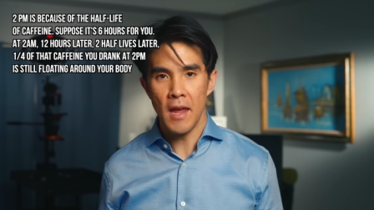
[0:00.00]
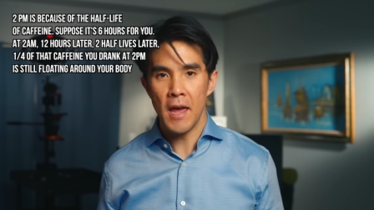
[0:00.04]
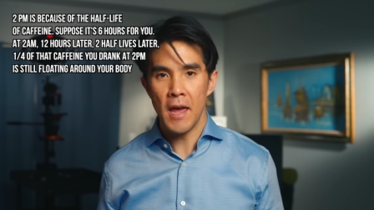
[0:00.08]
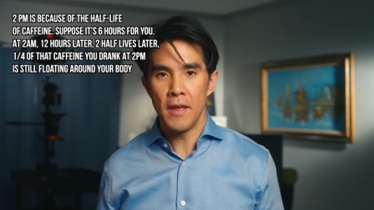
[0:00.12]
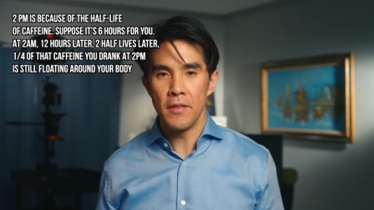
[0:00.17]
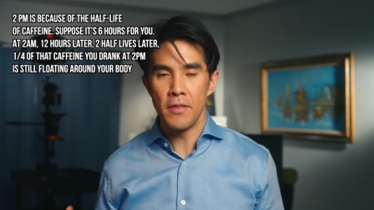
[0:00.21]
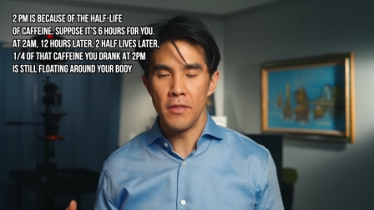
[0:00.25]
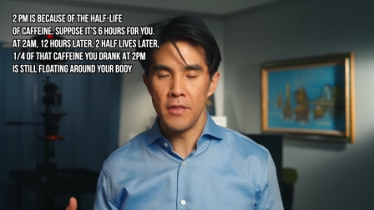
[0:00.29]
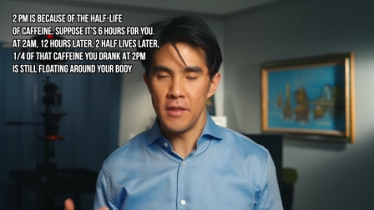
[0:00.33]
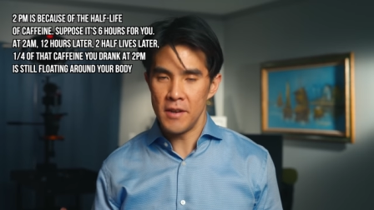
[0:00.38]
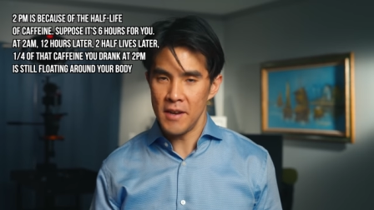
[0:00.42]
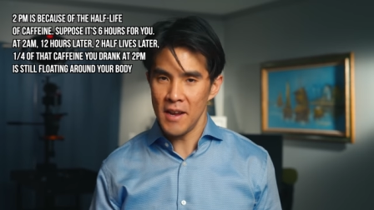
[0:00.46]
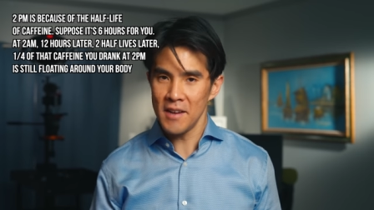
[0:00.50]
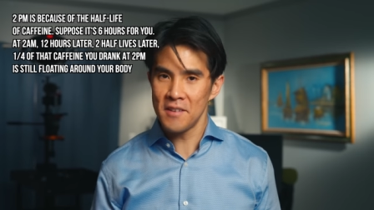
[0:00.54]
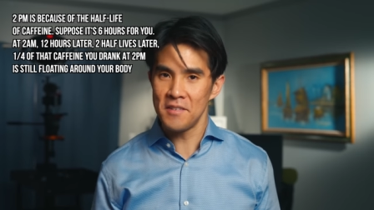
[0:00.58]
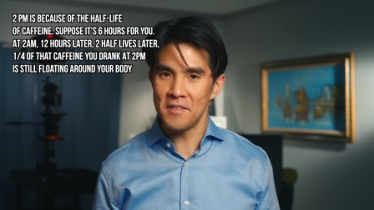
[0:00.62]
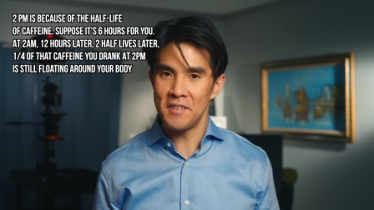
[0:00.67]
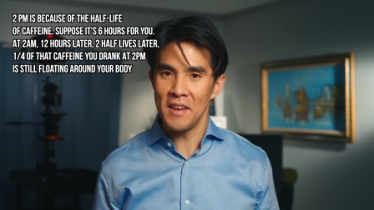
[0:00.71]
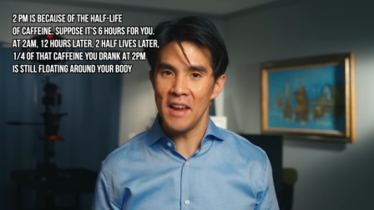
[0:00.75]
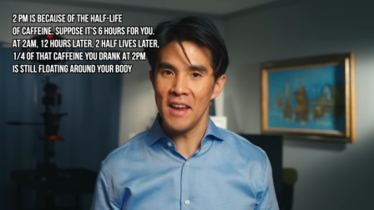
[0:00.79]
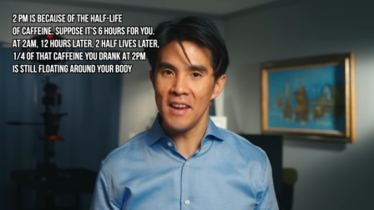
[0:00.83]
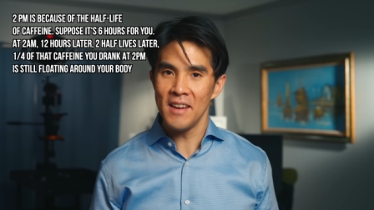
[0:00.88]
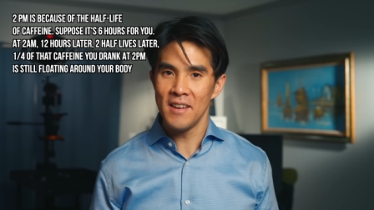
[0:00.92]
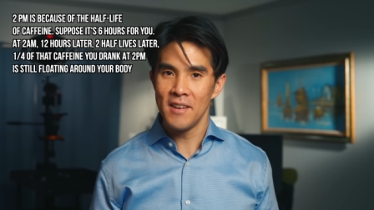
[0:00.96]
And the next
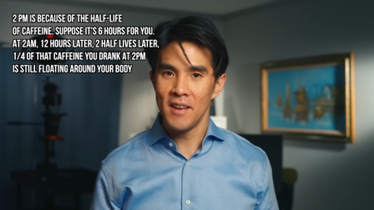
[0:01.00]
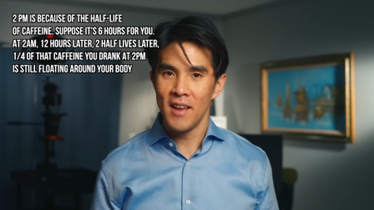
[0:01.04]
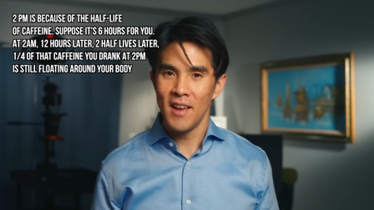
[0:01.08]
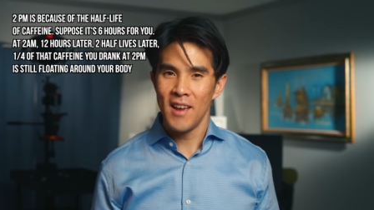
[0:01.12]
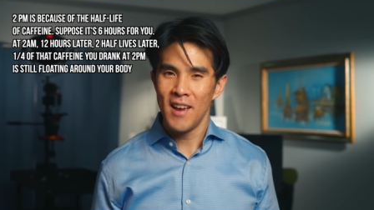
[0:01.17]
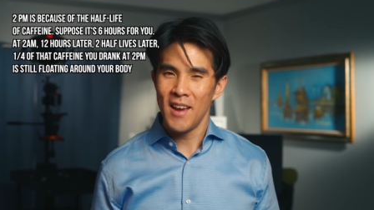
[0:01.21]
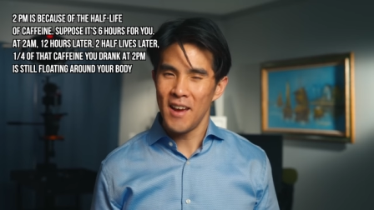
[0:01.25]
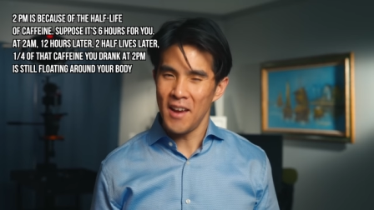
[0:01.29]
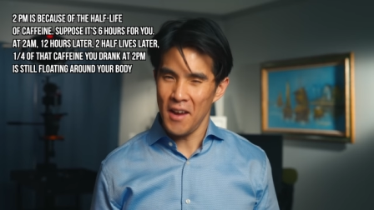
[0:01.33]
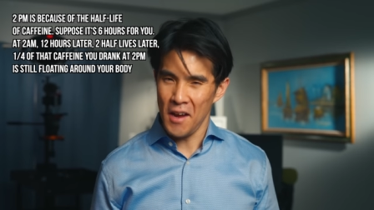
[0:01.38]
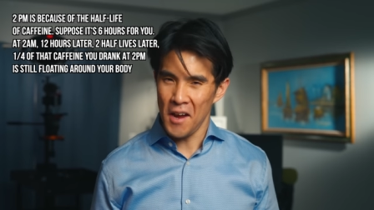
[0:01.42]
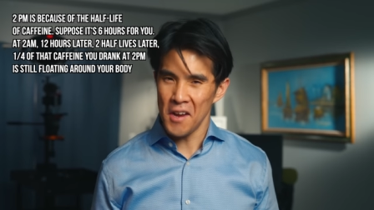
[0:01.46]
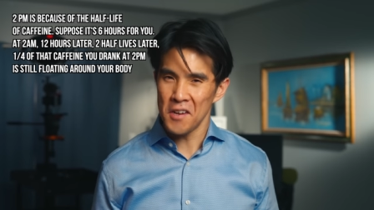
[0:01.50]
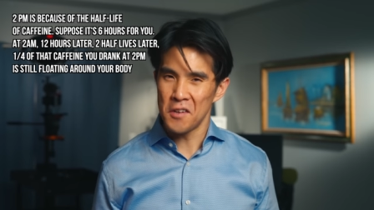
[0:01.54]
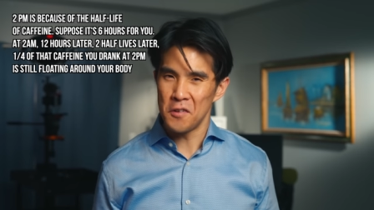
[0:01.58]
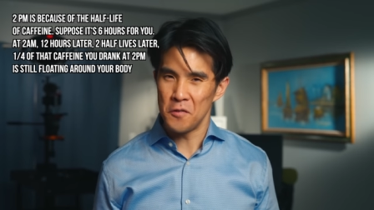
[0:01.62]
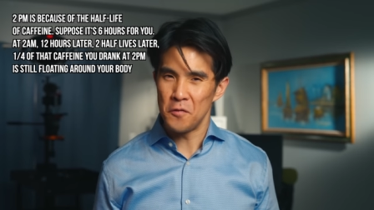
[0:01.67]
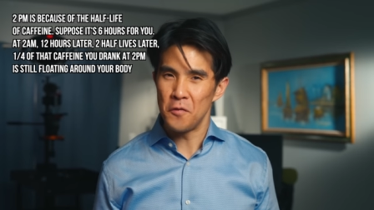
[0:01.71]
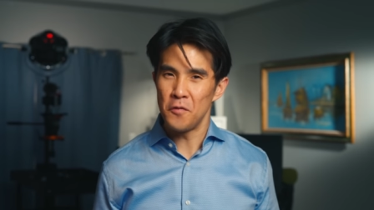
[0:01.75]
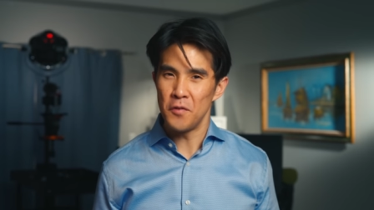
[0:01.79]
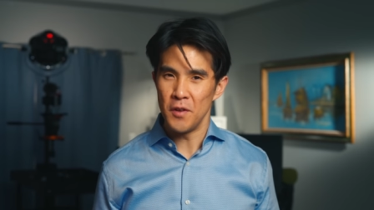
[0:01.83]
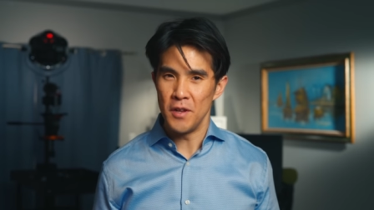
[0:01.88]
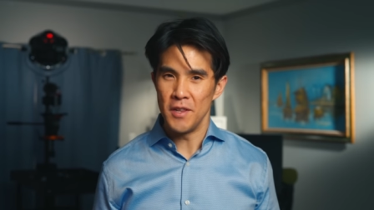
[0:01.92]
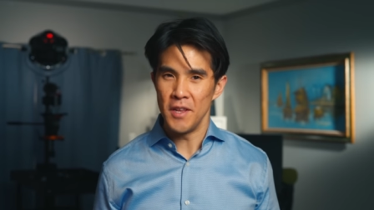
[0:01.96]
day, I could
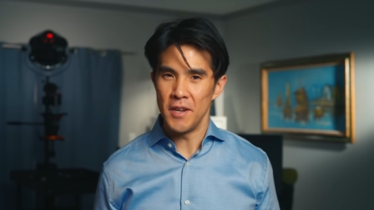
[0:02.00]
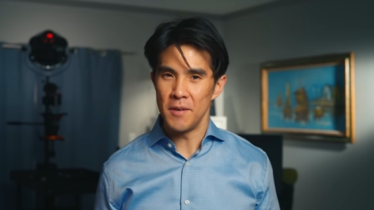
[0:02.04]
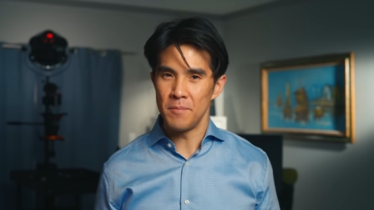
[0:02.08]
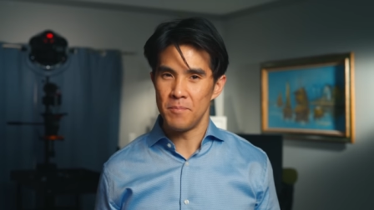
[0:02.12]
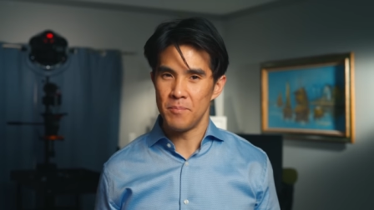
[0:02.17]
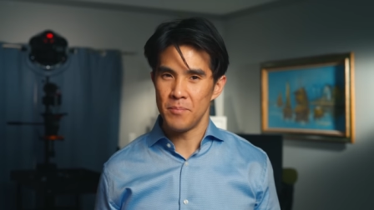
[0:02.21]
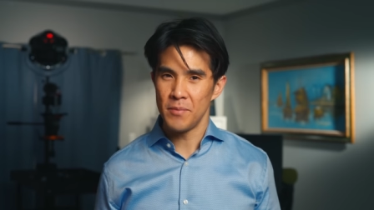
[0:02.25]
feel it.